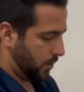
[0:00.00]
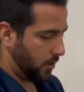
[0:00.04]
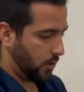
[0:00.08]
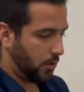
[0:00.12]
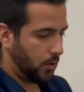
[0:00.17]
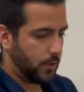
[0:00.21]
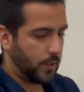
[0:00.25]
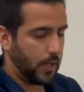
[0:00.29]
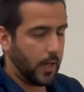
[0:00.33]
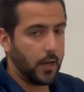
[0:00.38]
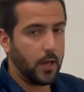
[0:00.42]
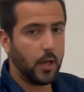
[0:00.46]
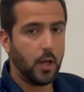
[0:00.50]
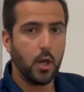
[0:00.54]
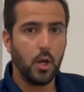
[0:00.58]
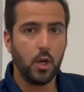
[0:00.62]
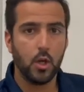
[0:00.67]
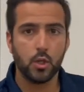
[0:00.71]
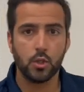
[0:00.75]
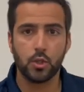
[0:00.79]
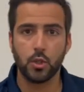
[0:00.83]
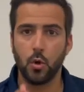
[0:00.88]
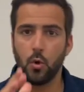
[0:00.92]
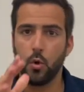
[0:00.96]
Okay,
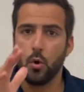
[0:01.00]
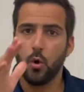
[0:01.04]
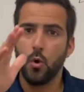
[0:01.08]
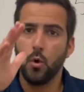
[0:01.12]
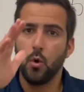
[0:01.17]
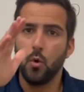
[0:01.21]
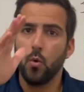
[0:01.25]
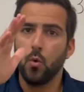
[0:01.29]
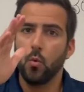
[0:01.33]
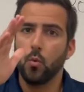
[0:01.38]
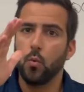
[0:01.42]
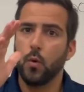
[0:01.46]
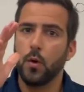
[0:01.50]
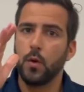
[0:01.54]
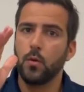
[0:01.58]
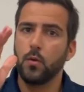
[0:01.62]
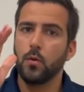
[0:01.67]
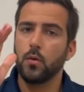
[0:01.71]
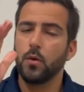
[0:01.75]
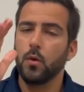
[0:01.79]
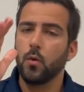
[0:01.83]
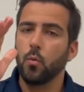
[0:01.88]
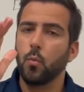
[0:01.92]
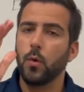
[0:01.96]
so
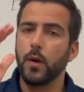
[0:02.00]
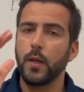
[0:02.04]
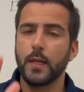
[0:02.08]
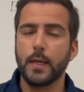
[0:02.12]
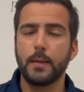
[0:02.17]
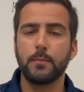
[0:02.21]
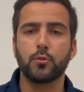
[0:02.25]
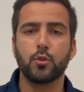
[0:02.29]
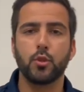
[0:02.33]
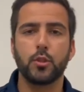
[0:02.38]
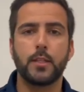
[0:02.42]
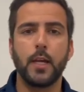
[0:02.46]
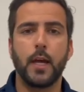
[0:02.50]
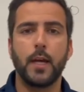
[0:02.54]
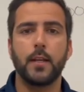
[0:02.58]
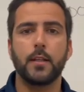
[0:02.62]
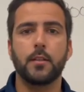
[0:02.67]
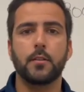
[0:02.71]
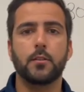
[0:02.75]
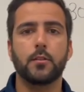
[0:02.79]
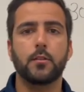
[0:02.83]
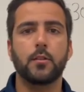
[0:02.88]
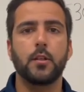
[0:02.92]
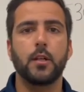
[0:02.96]
when it comes to
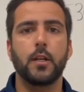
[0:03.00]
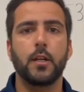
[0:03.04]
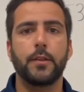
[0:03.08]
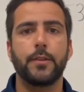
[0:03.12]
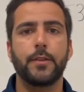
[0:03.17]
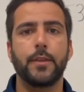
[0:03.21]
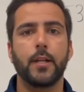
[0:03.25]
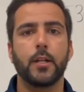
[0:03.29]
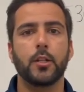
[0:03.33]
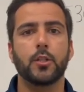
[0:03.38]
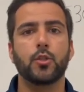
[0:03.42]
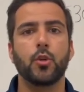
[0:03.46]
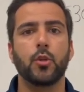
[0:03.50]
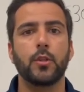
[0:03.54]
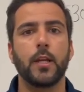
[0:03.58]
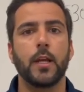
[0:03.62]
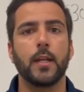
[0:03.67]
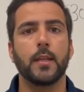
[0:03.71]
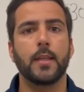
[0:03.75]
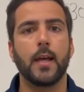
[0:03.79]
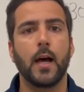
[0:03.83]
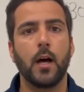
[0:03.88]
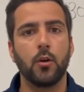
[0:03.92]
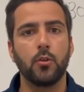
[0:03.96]
tennis, there's only
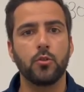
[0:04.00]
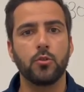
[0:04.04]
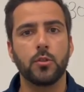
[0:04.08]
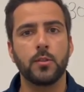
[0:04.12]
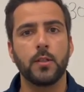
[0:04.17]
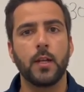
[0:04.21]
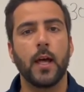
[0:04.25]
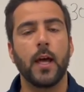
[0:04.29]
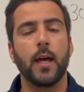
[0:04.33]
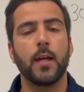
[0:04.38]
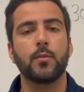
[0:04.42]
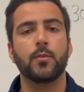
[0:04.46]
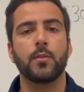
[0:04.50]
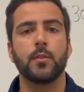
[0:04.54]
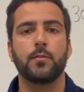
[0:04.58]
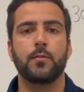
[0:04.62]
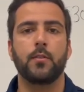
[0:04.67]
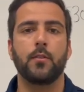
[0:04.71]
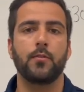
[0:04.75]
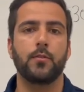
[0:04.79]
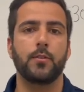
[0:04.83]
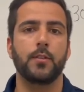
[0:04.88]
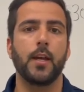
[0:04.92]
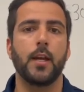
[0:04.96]

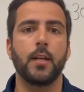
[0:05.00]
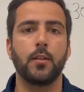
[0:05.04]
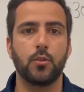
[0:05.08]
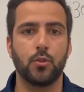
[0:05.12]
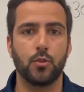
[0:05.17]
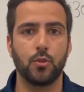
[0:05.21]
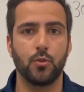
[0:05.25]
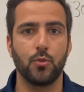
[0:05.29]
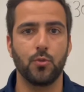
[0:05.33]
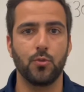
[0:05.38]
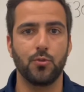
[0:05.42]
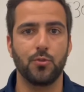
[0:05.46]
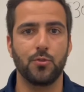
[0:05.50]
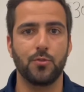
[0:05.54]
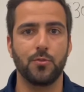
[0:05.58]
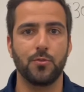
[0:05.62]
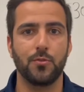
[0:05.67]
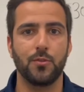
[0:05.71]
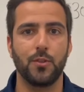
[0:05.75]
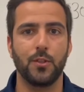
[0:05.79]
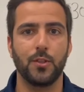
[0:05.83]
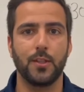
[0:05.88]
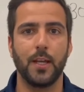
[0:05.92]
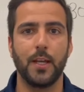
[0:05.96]
1,158 schools,
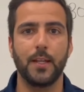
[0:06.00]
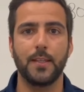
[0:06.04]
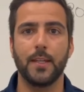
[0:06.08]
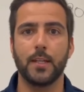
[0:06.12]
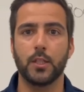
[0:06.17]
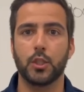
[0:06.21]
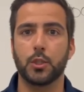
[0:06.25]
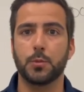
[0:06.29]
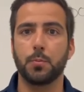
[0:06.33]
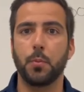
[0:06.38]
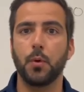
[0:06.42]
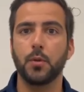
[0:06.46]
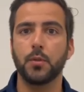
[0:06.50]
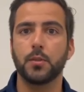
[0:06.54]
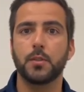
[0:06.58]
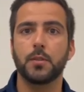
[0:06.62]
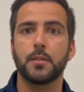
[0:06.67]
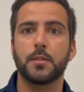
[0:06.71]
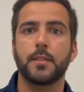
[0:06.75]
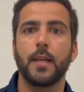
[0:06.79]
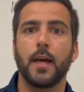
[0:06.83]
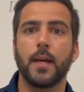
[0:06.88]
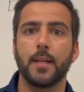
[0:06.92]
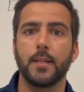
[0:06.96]
okay, that sponsor
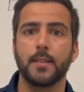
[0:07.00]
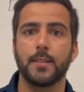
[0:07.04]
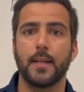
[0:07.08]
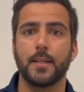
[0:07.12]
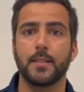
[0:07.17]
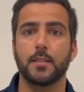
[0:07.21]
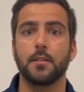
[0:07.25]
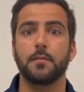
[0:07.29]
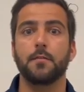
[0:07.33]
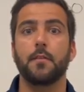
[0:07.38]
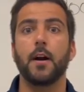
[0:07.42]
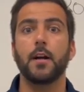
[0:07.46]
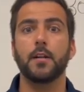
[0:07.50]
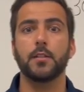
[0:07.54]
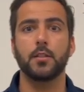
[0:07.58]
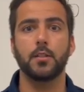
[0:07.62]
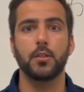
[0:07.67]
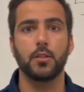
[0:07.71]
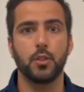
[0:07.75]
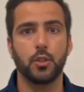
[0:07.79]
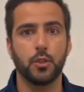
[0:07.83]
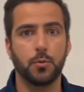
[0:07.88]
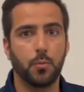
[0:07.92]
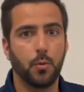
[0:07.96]
tennis as a
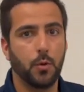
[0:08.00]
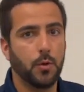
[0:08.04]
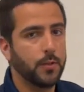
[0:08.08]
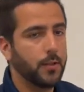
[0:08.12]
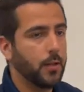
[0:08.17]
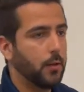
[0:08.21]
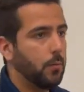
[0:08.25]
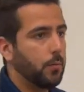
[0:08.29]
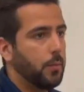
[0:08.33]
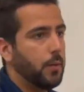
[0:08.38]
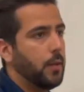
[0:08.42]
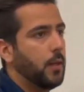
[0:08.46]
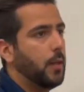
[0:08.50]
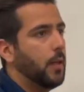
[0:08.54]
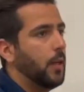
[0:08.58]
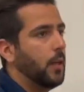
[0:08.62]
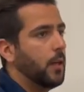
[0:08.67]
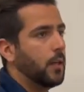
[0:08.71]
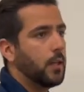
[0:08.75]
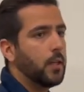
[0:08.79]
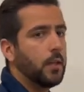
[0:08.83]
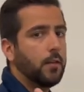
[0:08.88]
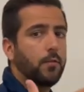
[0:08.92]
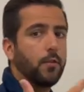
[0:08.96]
varsity sport. They'll be
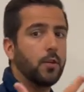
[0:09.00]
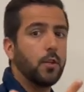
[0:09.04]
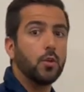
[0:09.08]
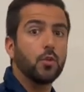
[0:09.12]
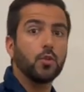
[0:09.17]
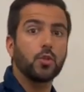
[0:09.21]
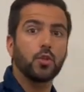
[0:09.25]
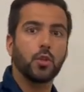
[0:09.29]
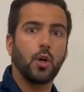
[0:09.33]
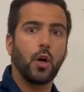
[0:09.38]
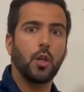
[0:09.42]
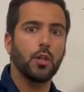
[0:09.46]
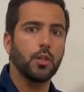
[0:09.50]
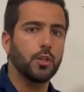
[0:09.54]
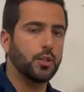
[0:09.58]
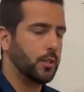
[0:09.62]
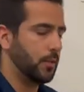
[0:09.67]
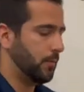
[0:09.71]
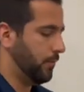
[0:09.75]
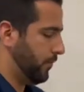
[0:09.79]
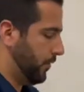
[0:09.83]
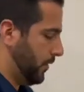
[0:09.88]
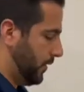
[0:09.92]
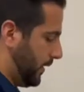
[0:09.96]
giving you
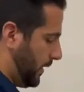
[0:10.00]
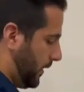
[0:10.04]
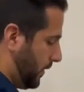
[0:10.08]
scholarships for that,